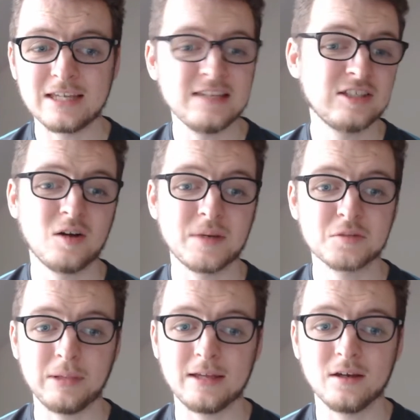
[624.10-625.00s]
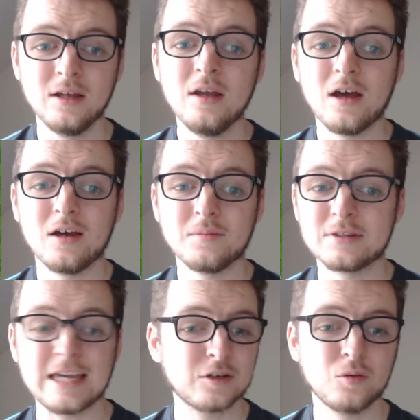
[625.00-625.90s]
I think that Kovacic
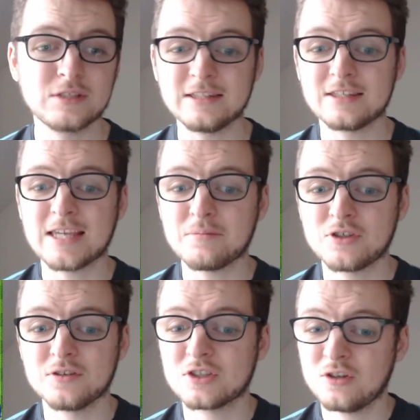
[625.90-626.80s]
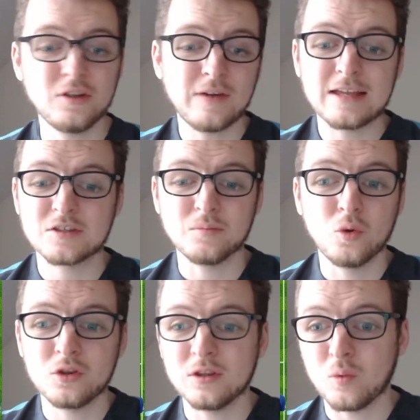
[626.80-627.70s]
definitely is maybe getting a bit better. Maybe against
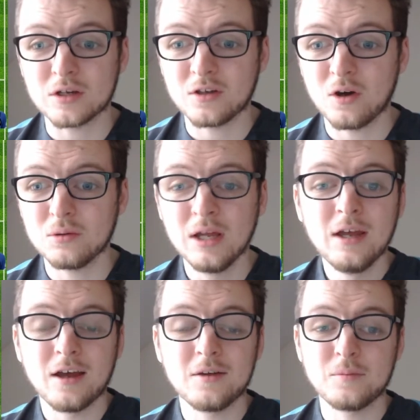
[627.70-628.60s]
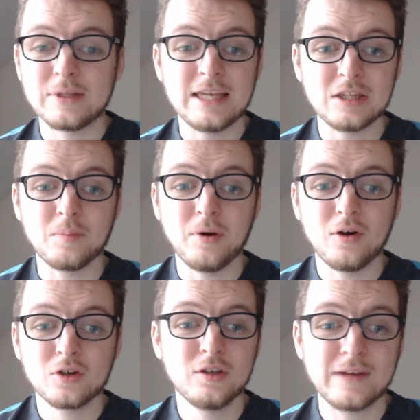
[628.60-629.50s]
Leicester we'll see him back to his
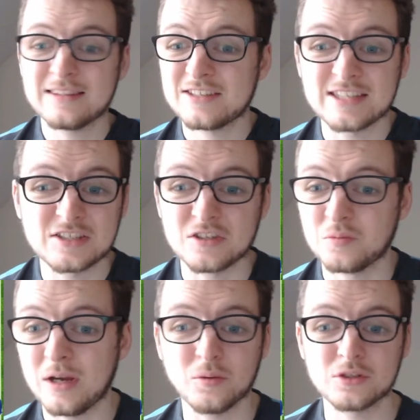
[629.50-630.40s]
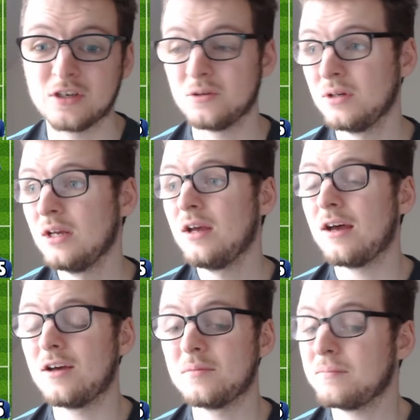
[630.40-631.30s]
normality. But
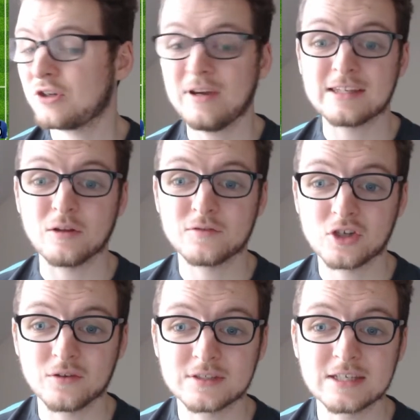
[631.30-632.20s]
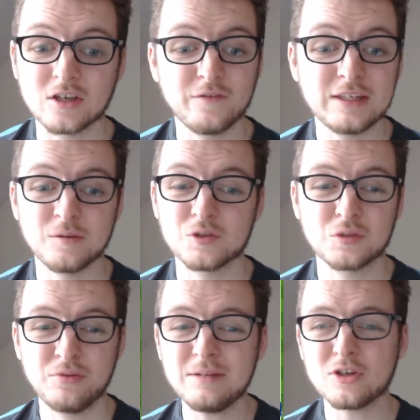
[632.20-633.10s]
yeah, I don't know. Just when he gets the ball in the
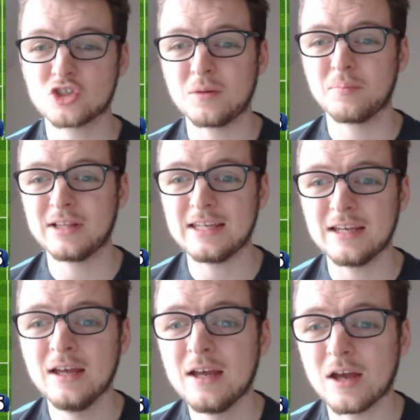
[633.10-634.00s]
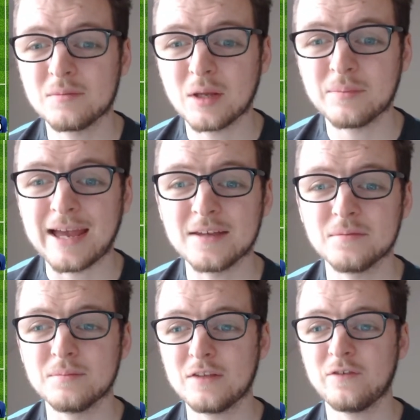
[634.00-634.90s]
sort of final third area, I just sort
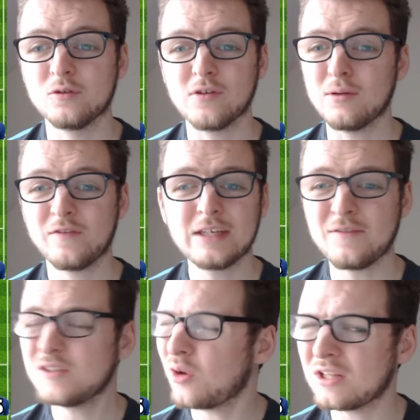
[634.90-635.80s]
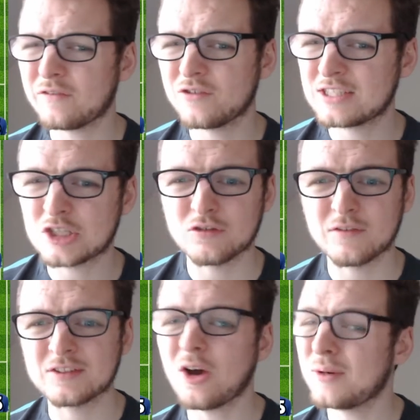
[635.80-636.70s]
of, put my head down and think that we're going to lose the
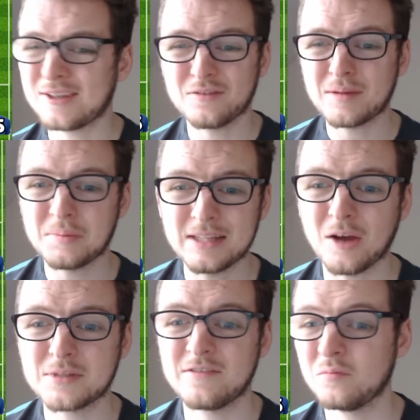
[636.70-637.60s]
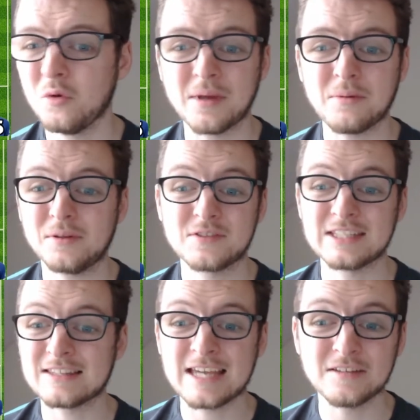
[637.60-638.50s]
ball or just going to make a pass that
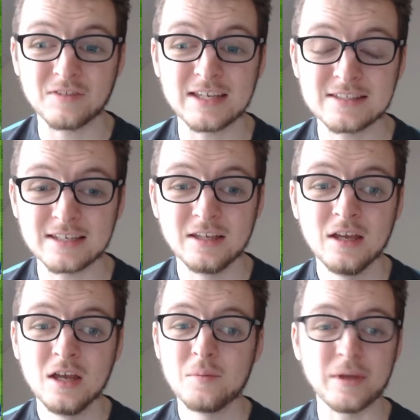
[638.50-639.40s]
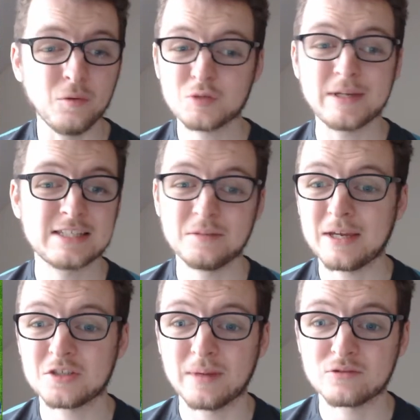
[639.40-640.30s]
makes no sense. But,
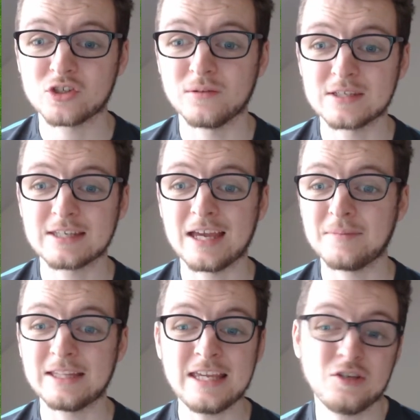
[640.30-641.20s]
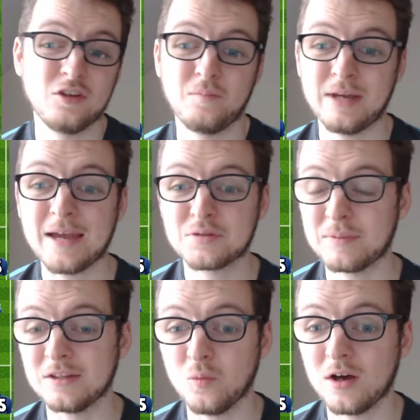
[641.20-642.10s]
going from one end to the other, Mason
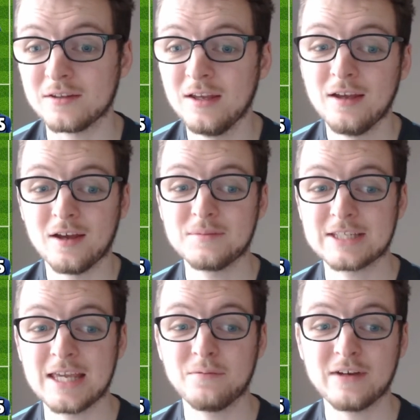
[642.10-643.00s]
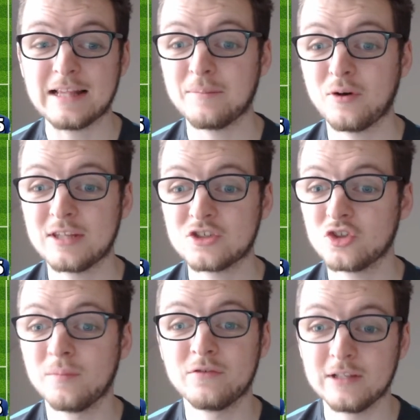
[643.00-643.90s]
Mount's getting a 9 out of 10. Easily our
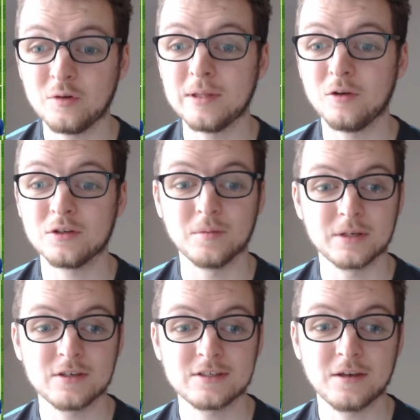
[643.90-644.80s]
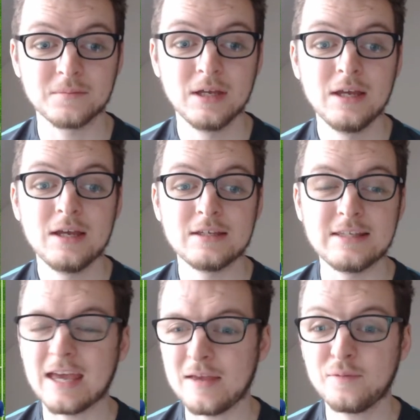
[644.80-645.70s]
best player. Tackles,
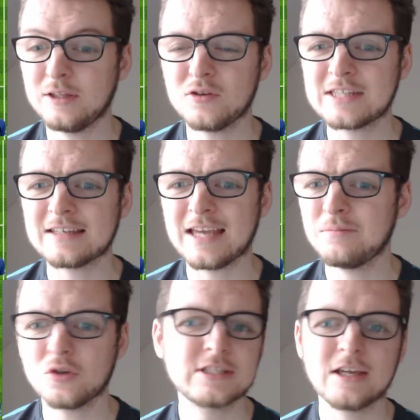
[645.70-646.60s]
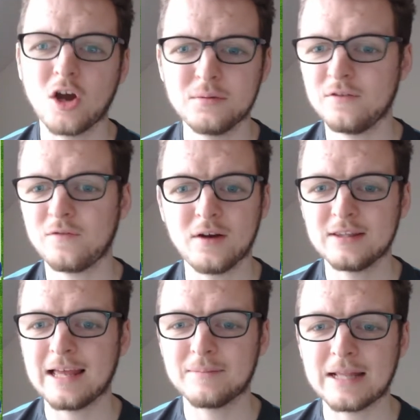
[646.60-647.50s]
interceptions, could have had more
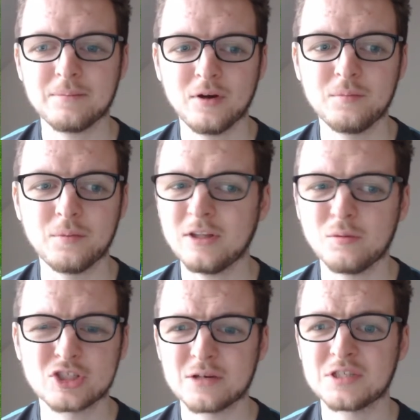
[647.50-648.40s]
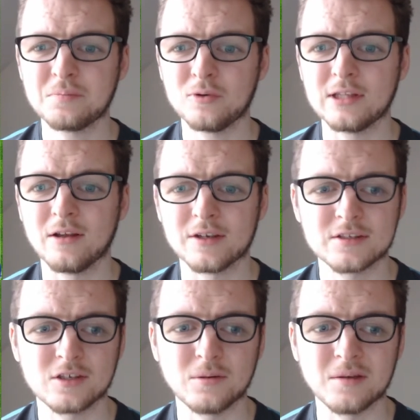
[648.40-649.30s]
than the 1 goal when he hit the
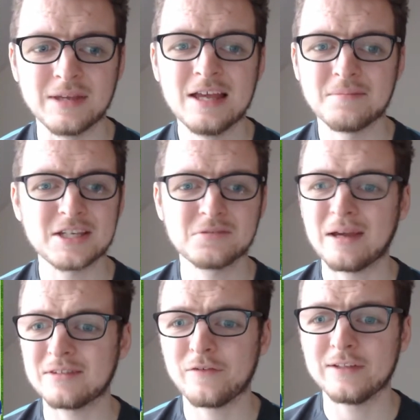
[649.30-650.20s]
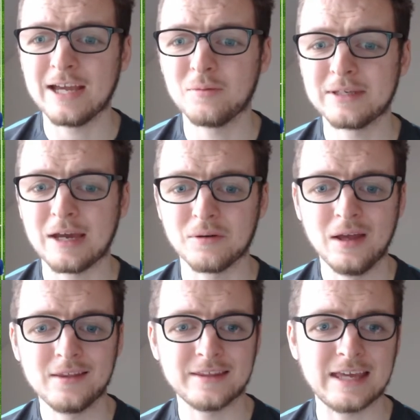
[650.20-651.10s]
bar. Could have had an assist as well or
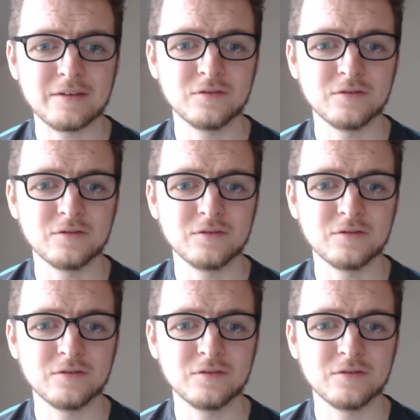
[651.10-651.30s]
2.